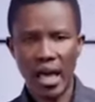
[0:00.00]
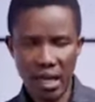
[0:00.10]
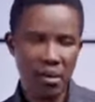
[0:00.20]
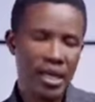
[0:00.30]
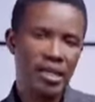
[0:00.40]

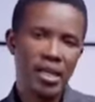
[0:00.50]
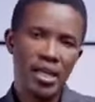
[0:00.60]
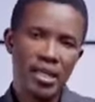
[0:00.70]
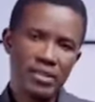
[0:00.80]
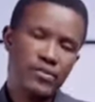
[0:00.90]
Amen.
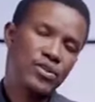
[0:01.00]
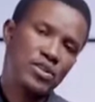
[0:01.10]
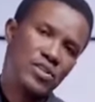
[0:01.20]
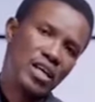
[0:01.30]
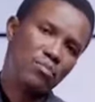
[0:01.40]
If you
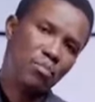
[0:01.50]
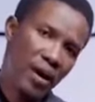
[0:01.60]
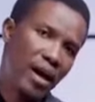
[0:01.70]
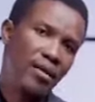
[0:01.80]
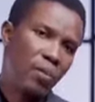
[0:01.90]
just said the
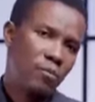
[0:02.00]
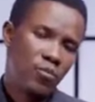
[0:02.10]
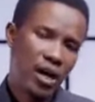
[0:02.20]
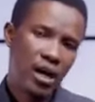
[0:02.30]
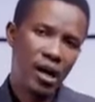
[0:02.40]
prayer,
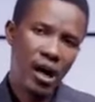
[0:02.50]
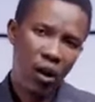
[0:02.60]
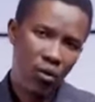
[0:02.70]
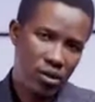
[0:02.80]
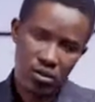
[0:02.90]

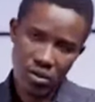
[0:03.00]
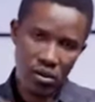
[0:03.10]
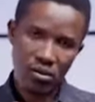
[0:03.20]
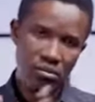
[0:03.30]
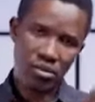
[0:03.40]
I want you to
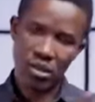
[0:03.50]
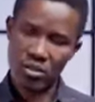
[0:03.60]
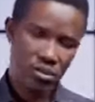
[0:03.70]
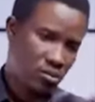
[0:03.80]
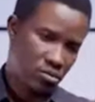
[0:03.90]
go
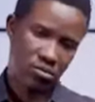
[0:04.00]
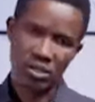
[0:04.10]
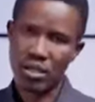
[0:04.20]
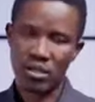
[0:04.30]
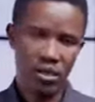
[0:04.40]
into
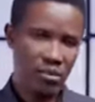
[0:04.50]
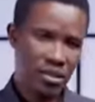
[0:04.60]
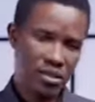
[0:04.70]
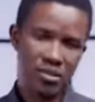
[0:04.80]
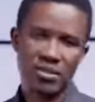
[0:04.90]
the
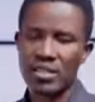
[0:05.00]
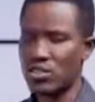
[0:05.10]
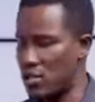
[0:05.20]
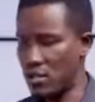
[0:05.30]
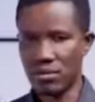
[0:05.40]
comment
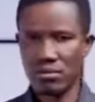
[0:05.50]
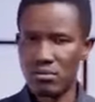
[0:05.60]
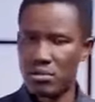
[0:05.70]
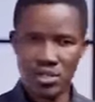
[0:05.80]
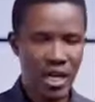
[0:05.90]
section of
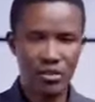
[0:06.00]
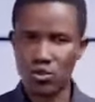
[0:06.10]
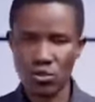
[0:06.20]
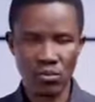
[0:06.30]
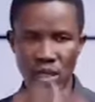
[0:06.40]
the
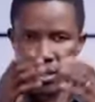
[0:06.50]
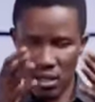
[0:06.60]
chat room.